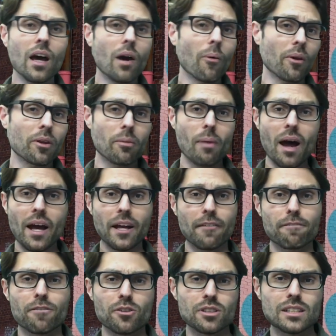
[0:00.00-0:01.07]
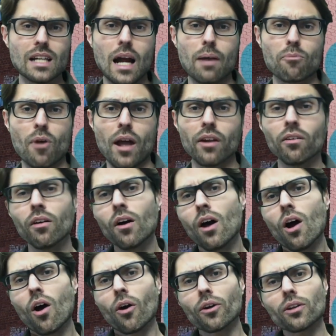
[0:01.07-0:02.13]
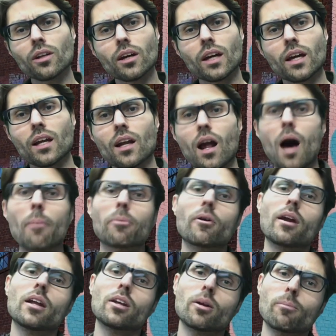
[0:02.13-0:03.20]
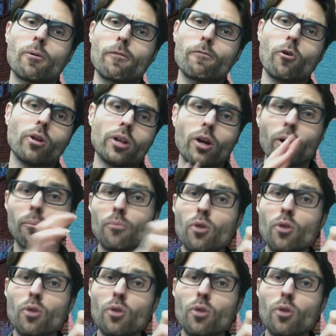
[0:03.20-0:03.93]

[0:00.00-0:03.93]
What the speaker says: Whether you're buying a first-time rental or you're looking at upgrading your portfolio or